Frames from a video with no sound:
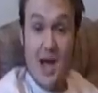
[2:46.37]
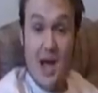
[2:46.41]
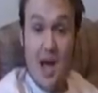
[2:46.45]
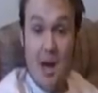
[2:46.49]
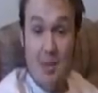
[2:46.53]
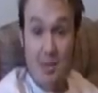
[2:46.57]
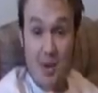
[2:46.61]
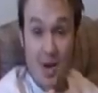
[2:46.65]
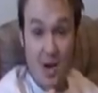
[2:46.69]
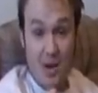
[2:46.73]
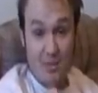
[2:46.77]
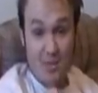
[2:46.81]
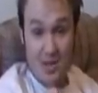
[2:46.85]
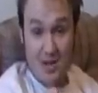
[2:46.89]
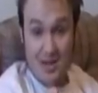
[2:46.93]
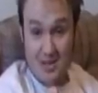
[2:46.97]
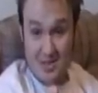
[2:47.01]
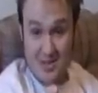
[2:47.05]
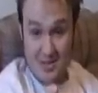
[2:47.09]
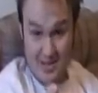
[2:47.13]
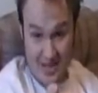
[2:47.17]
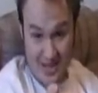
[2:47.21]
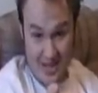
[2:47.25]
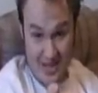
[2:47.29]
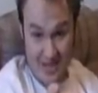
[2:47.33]
Obama
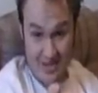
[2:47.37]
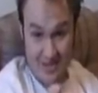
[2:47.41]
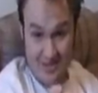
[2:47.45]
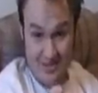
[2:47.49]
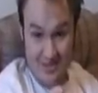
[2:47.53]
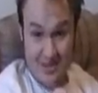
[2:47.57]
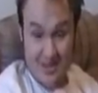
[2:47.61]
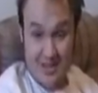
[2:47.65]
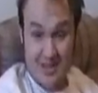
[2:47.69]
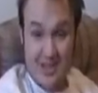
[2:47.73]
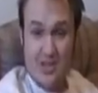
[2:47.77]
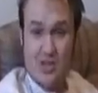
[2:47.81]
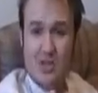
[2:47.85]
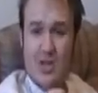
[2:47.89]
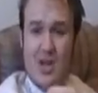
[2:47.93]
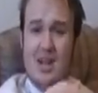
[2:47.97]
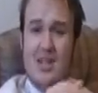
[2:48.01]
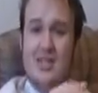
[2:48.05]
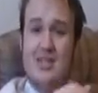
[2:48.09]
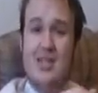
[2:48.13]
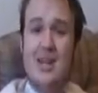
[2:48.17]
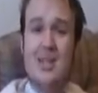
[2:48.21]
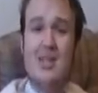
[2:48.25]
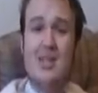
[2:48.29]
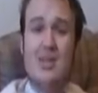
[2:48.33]
now He's trying
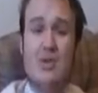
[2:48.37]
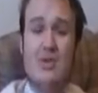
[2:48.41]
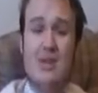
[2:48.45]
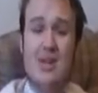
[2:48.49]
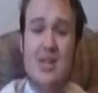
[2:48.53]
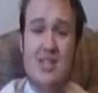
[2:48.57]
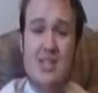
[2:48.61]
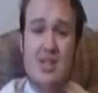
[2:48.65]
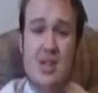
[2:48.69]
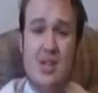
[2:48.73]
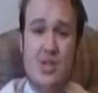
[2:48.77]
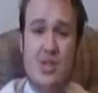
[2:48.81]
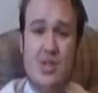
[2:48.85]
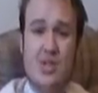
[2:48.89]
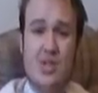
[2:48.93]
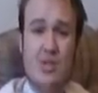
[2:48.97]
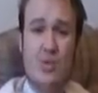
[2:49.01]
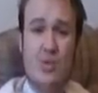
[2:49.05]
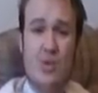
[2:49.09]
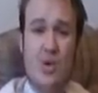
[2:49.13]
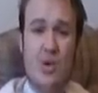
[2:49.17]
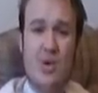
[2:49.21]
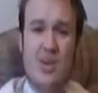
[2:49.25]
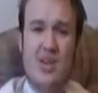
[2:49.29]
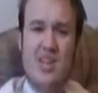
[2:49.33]
to take the greatest country in the
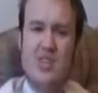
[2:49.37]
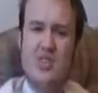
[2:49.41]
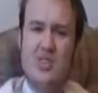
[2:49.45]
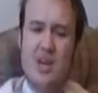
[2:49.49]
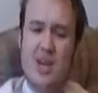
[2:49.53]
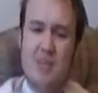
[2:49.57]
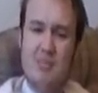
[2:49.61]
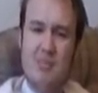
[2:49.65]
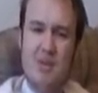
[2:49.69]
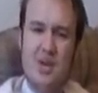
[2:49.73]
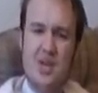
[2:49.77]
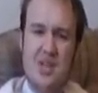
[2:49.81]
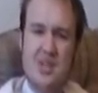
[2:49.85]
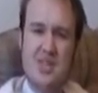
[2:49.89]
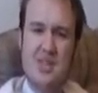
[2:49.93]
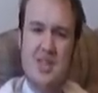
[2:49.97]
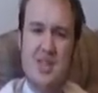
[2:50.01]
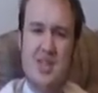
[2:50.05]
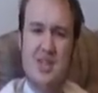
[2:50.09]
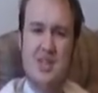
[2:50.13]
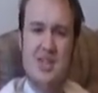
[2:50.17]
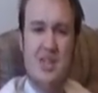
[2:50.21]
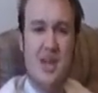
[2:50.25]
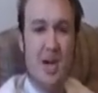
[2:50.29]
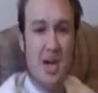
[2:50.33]
world and he's trying to put us in
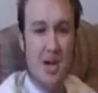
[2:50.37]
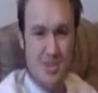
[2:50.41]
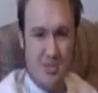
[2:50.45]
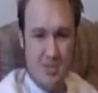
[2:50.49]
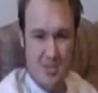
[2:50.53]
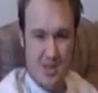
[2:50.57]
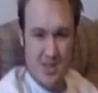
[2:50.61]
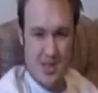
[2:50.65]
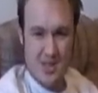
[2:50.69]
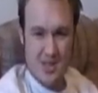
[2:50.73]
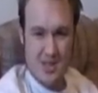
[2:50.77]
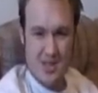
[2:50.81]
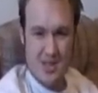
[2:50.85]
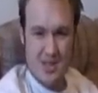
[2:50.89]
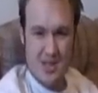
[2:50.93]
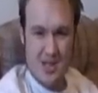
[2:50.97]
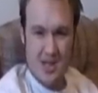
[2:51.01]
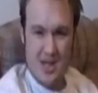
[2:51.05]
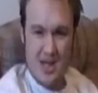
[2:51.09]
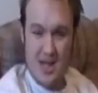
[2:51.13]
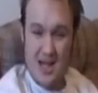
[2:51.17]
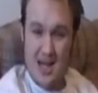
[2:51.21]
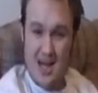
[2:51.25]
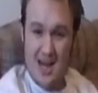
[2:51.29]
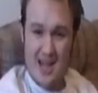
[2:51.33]
the dumps.
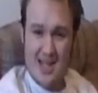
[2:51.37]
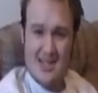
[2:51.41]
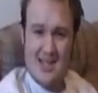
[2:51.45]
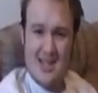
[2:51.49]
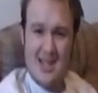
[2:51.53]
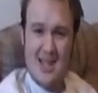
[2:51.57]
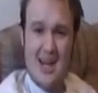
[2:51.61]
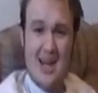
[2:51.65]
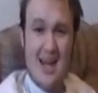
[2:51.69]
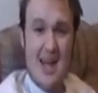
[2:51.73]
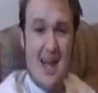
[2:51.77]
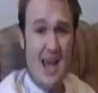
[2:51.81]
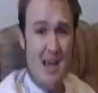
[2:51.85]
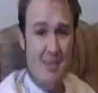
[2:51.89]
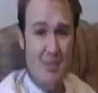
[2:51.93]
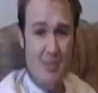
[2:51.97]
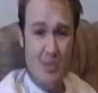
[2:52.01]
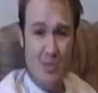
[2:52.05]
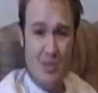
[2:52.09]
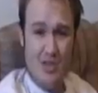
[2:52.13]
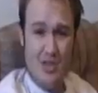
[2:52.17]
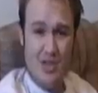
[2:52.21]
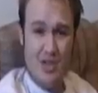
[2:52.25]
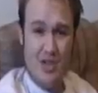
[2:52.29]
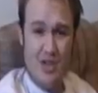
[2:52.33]
That's not going to
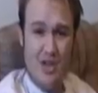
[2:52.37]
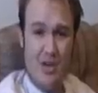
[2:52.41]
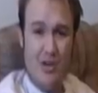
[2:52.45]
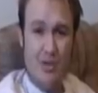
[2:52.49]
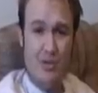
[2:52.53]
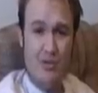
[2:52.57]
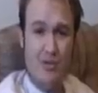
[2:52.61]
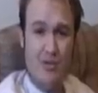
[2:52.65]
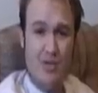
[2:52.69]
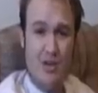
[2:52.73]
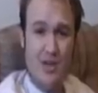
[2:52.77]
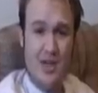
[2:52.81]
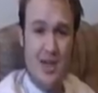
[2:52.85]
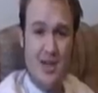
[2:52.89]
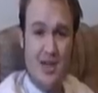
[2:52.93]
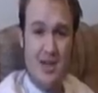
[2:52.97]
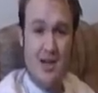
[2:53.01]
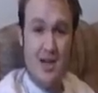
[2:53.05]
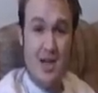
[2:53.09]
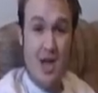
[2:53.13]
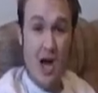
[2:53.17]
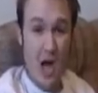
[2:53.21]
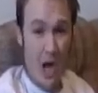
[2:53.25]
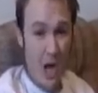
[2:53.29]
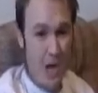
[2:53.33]
happen with your good old friend,
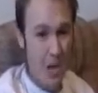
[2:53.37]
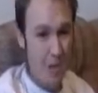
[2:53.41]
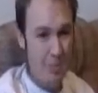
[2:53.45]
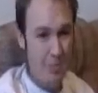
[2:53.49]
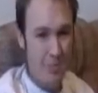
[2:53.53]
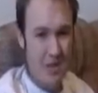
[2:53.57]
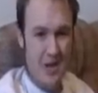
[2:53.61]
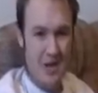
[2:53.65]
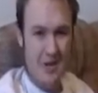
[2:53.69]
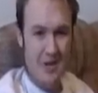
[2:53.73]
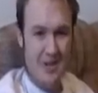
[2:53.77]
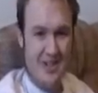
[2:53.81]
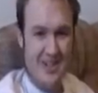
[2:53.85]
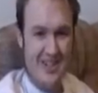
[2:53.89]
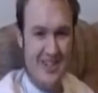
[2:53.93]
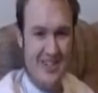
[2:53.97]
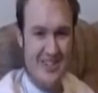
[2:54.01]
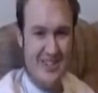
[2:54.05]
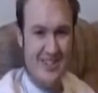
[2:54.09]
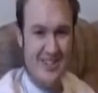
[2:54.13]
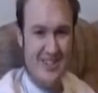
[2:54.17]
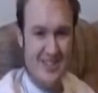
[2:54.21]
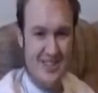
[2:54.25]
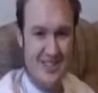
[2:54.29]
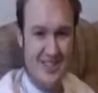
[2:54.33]
all American,
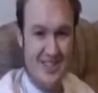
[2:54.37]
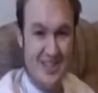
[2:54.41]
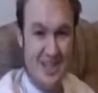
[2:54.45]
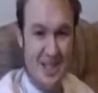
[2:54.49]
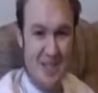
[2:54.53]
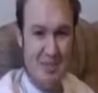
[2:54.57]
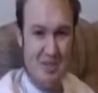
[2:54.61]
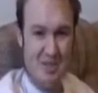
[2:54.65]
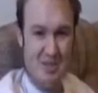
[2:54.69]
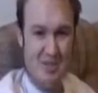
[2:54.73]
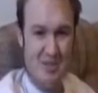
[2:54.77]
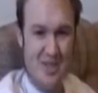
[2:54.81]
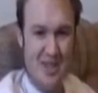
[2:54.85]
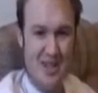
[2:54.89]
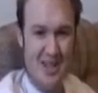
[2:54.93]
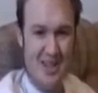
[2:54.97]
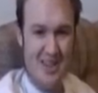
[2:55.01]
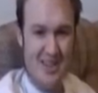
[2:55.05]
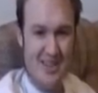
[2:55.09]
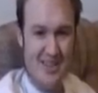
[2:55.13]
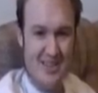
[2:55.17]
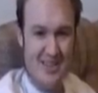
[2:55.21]
Jim Smith.